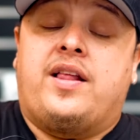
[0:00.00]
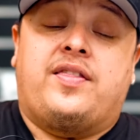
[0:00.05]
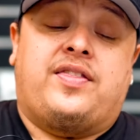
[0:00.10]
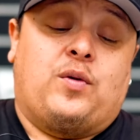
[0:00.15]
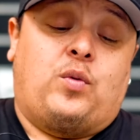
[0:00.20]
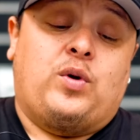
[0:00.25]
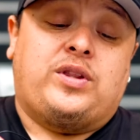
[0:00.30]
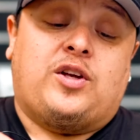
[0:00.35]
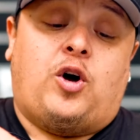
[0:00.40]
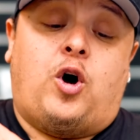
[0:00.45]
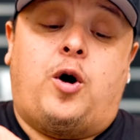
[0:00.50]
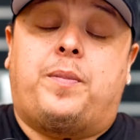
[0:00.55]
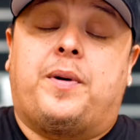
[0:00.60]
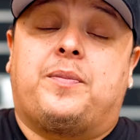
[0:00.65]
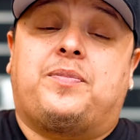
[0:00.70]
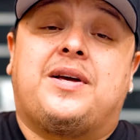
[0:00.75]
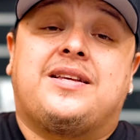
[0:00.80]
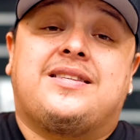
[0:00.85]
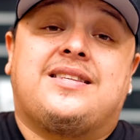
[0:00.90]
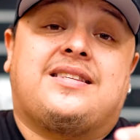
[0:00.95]
what the
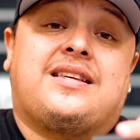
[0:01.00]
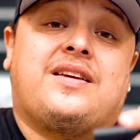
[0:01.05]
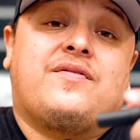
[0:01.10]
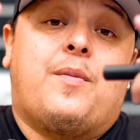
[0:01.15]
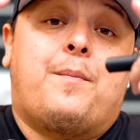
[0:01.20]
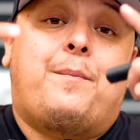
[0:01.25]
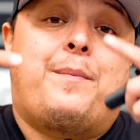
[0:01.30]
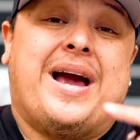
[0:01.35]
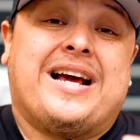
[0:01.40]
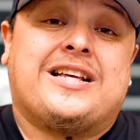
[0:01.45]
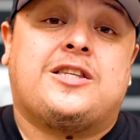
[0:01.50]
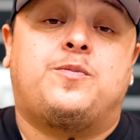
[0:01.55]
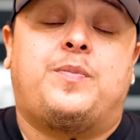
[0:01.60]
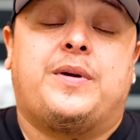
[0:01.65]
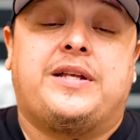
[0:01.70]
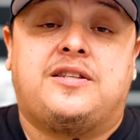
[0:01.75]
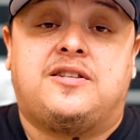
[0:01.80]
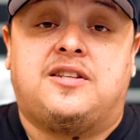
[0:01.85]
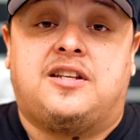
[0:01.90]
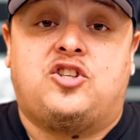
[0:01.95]
Hopup does is give a
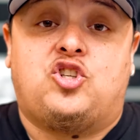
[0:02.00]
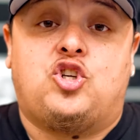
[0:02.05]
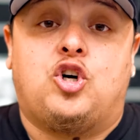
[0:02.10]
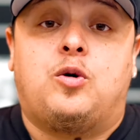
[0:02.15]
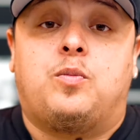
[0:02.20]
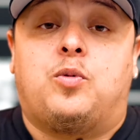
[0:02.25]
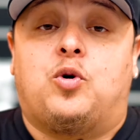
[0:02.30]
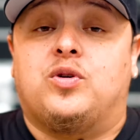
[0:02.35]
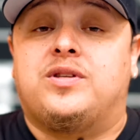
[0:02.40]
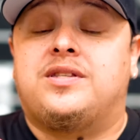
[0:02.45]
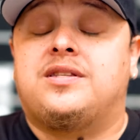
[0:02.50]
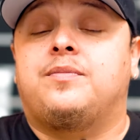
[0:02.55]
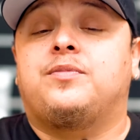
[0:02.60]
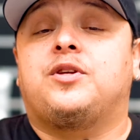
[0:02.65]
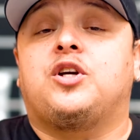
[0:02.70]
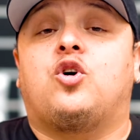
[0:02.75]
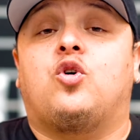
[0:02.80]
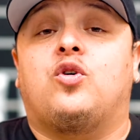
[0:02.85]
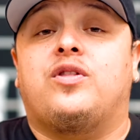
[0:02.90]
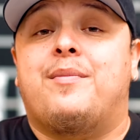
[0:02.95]
backspin to the gel ball. It's
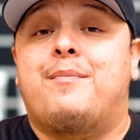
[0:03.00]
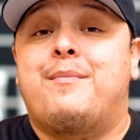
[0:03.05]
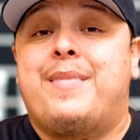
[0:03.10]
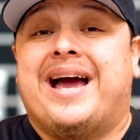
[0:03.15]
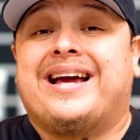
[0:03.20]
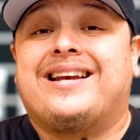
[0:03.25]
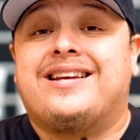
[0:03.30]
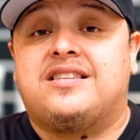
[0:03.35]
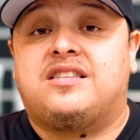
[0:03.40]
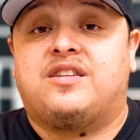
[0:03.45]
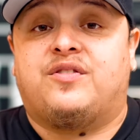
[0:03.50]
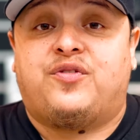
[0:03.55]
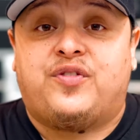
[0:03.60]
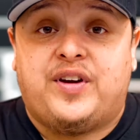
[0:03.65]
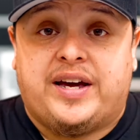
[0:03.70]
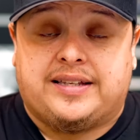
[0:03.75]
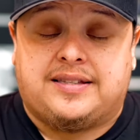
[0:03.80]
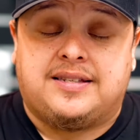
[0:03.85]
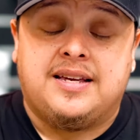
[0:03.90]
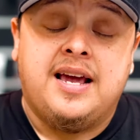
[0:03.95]
something called the Magnus
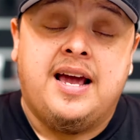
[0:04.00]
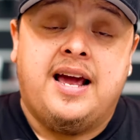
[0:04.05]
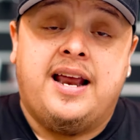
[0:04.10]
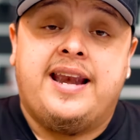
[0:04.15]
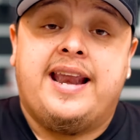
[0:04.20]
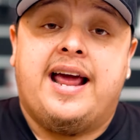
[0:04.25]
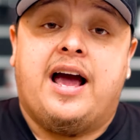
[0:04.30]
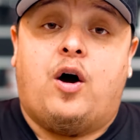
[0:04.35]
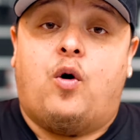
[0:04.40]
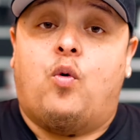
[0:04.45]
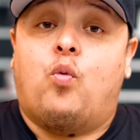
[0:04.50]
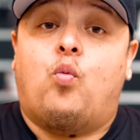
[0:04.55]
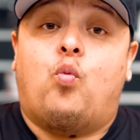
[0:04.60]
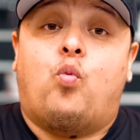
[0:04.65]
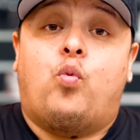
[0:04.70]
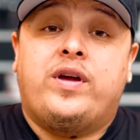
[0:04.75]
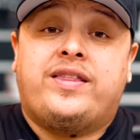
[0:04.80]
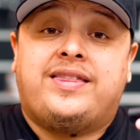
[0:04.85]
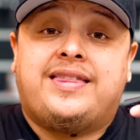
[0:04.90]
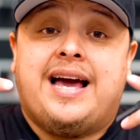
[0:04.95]
effect. Now,
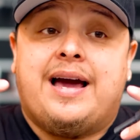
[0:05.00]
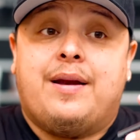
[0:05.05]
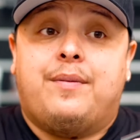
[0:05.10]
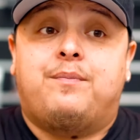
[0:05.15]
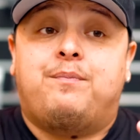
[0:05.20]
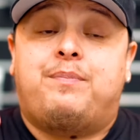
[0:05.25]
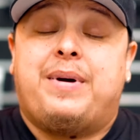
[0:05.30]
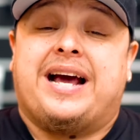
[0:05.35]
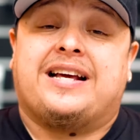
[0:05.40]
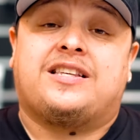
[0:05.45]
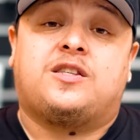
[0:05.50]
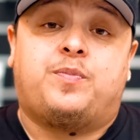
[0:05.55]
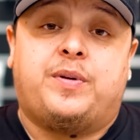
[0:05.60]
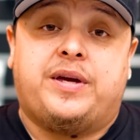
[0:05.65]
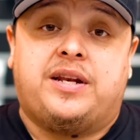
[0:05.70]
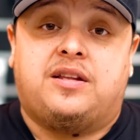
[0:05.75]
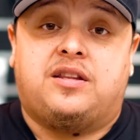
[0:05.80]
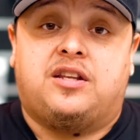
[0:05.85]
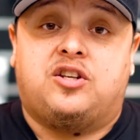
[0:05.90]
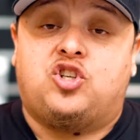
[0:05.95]
with that
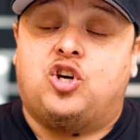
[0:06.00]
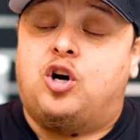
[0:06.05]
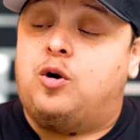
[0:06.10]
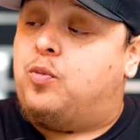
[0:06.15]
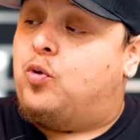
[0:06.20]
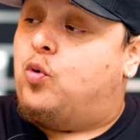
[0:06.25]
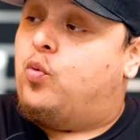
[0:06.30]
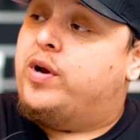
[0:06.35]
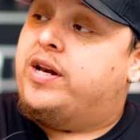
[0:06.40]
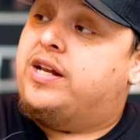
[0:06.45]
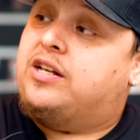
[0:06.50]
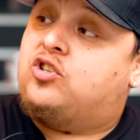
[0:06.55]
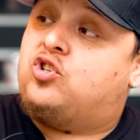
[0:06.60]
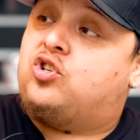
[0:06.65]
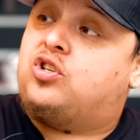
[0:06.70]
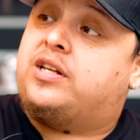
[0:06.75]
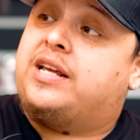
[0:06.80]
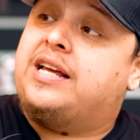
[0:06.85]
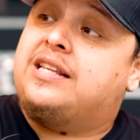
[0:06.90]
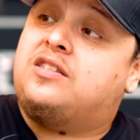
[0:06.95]
backspin in the gel ball, when it
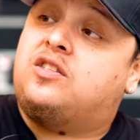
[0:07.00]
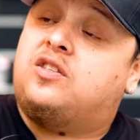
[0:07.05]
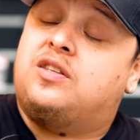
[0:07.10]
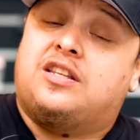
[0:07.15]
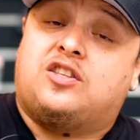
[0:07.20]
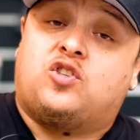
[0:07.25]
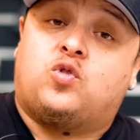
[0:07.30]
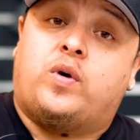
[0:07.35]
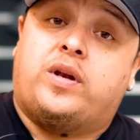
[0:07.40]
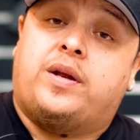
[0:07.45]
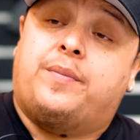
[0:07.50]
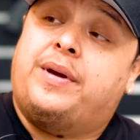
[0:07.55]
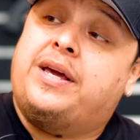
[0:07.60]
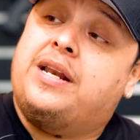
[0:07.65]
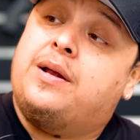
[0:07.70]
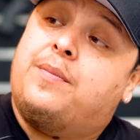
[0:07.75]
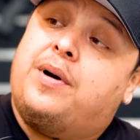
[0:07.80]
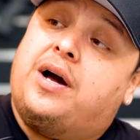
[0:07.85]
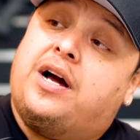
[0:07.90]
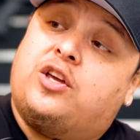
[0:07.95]
gets to the
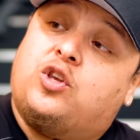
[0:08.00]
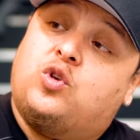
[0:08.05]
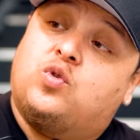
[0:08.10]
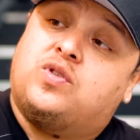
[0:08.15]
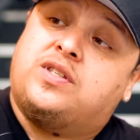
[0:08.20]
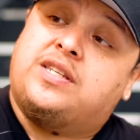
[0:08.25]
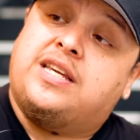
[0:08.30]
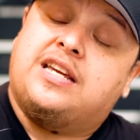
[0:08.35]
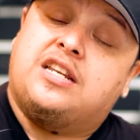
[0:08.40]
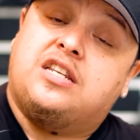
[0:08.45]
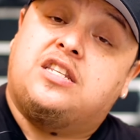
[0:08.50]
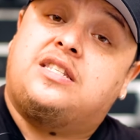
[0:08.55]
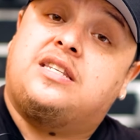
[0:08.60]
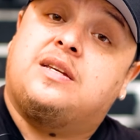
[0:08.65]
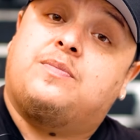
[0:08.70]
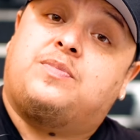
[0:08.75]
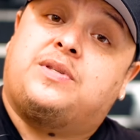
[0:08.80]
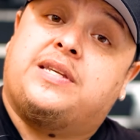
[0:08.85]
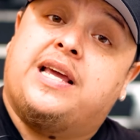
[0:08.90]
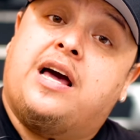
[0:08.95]
20-meter mark, you'll see it
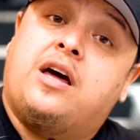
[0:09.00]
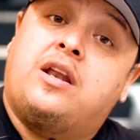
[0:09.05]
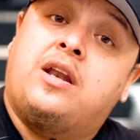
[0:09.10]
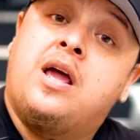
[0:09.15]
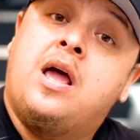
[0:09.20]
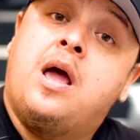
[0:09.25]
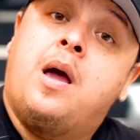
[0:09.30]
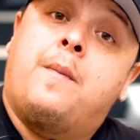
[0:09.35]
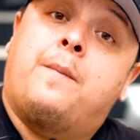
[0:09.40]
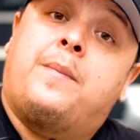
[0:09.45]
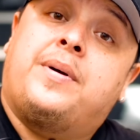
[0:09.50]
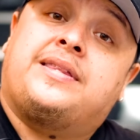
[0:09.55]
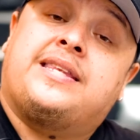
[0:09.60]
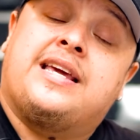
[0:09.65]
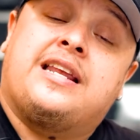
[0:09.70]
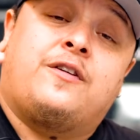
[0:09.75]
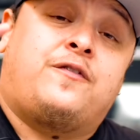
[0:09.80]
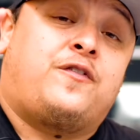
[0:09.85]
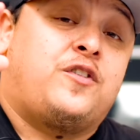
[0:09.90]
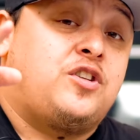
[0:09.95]
dip down, but
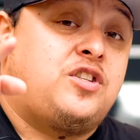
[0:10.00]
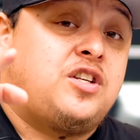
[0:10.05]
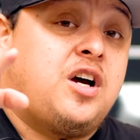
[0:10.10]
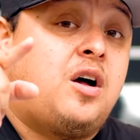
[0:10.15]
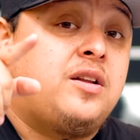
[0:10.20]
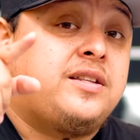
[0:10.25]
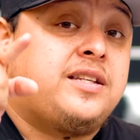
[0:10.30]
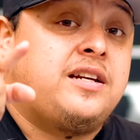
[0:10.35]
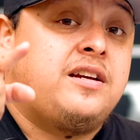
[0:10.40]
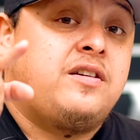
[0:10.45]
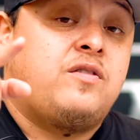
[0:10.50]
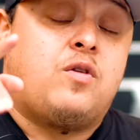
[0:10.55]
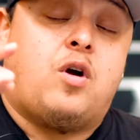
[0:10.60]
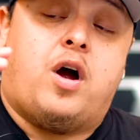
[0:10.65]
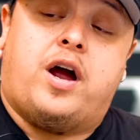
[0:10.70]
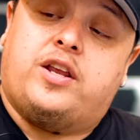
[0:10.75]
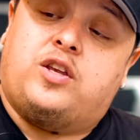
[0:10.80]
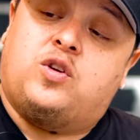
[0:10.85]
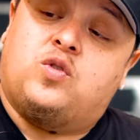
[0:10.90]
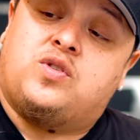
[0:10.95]
then if you dialed it in
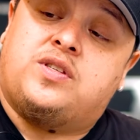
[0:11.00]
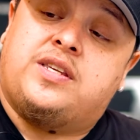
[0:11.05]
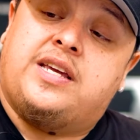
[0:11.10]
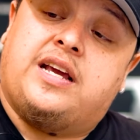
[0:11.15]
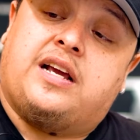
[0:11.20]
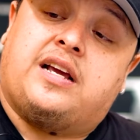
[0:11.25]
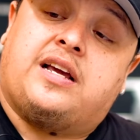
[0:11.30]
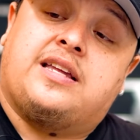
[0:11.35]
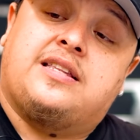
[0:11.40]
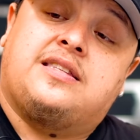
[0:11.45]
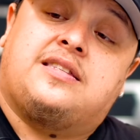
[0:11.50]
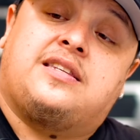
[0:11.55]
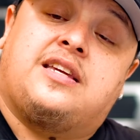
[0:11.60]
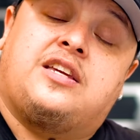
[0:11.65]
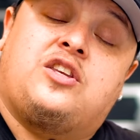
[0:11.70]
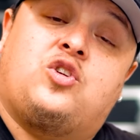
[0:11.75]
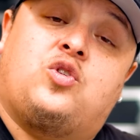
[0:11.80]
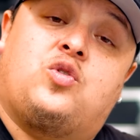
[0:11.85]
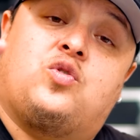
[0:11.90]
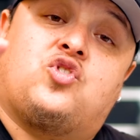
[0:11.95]
right, you'll see it
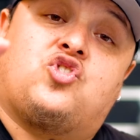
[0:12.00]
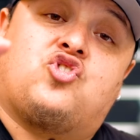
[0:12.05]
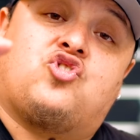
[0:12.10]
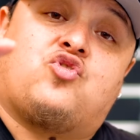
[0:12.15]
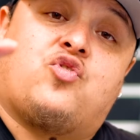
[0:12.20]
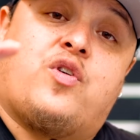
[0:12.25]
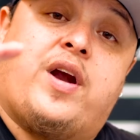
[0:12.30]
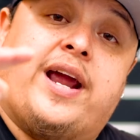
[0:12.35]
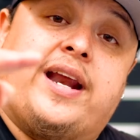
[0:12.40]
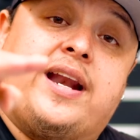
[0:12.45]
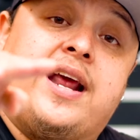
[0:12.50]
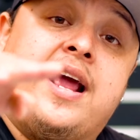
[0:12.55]
continue straight,